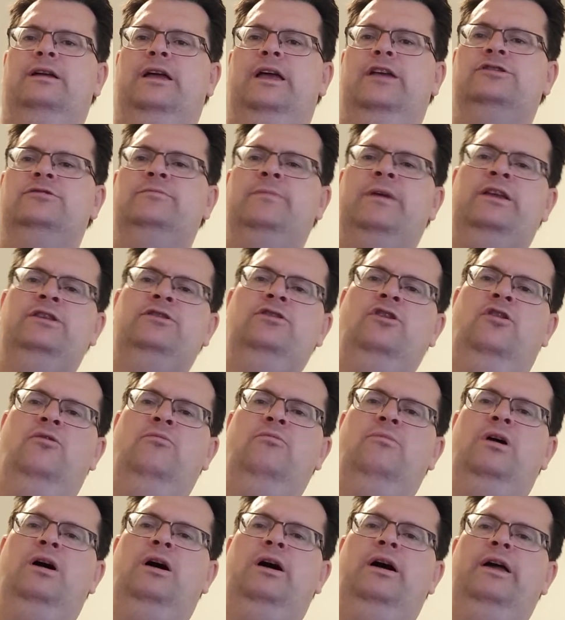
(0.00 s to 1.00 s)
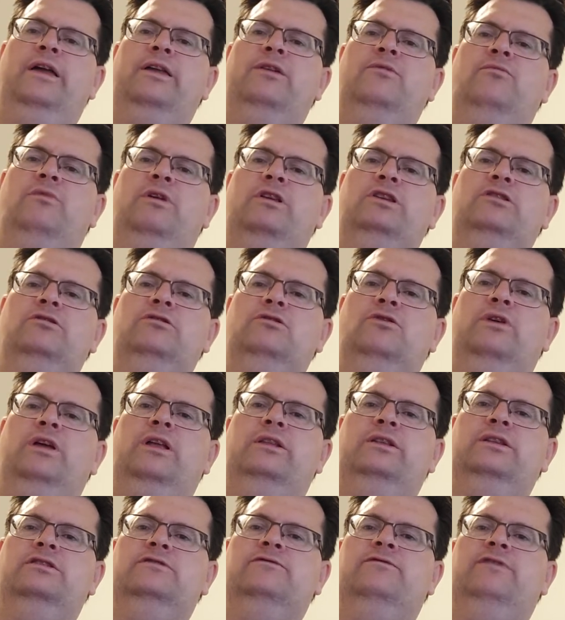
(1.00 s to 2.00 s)
as you may know, my when you look
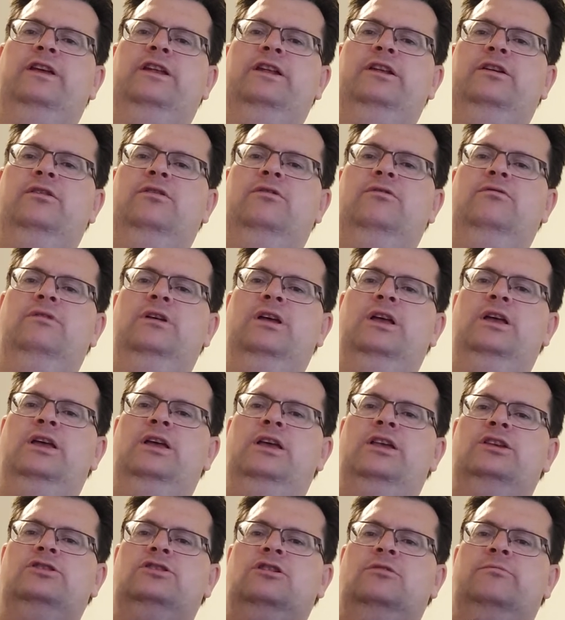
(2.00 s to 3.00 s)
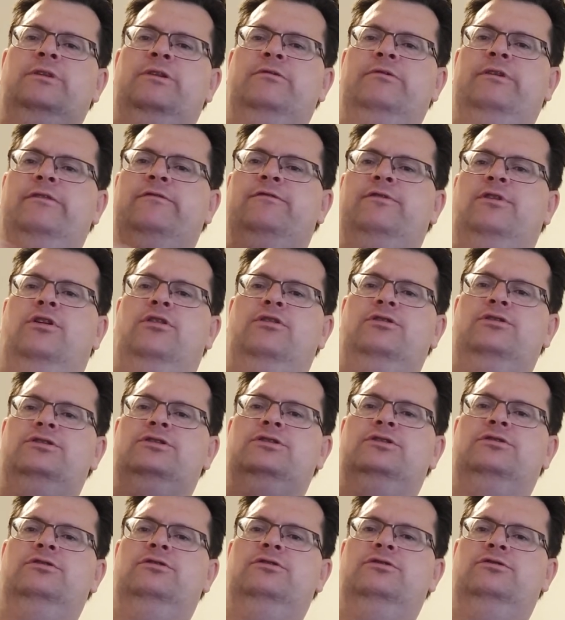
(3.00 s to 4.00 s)
at this video, it's going to be
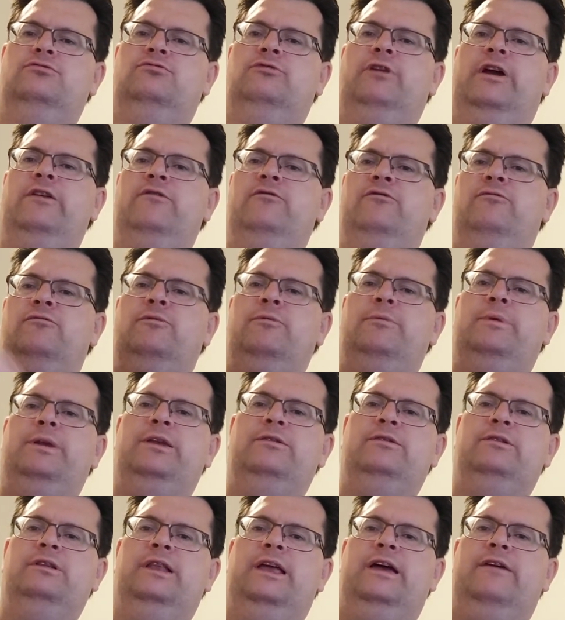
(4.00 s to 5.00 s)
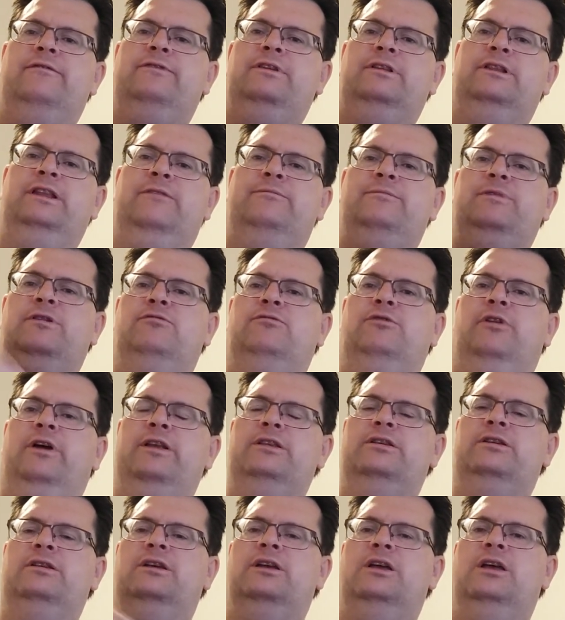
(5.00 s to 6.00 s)
reverse. The right will be the left, and left be
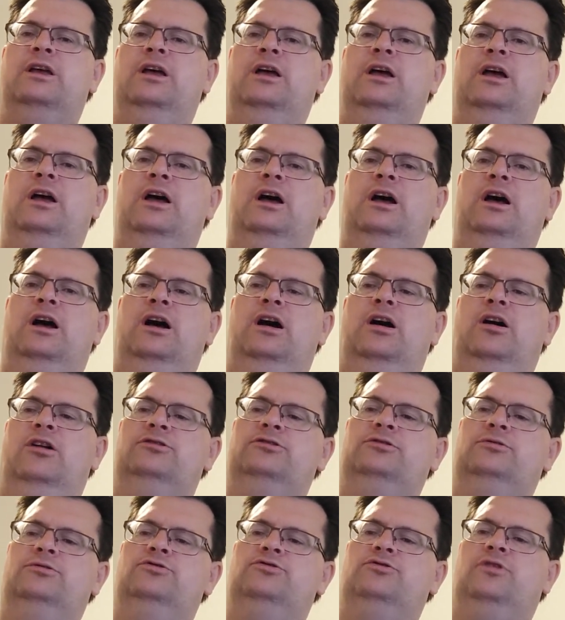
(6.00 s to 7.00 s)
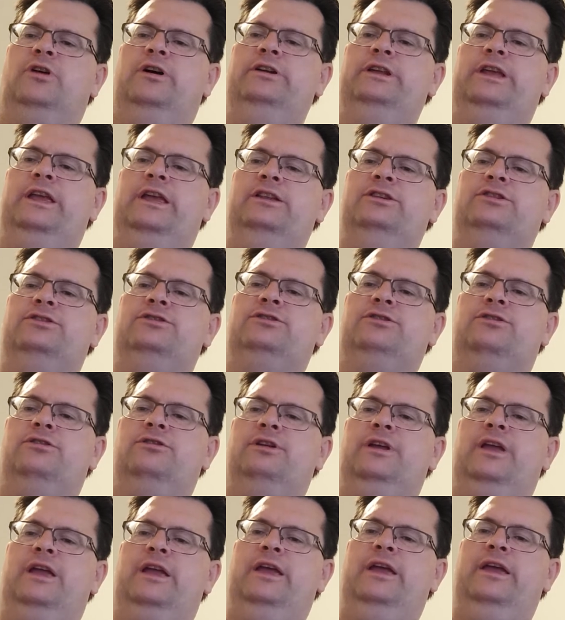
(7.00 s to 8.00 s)
right. Also, I'm trying to
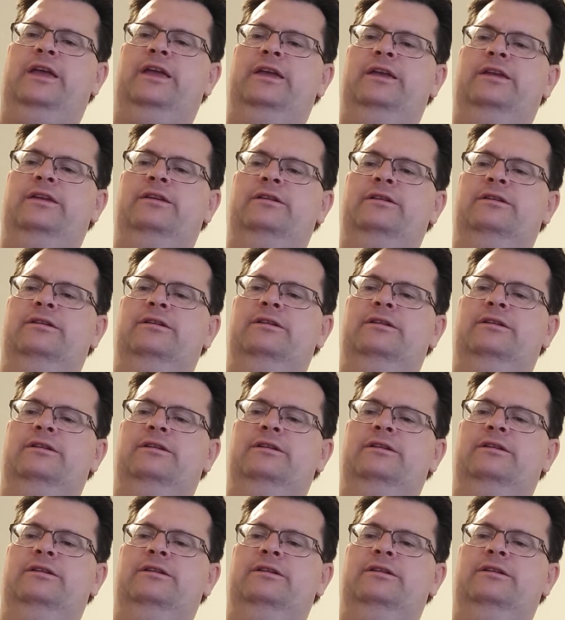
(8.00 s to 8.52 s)
insert a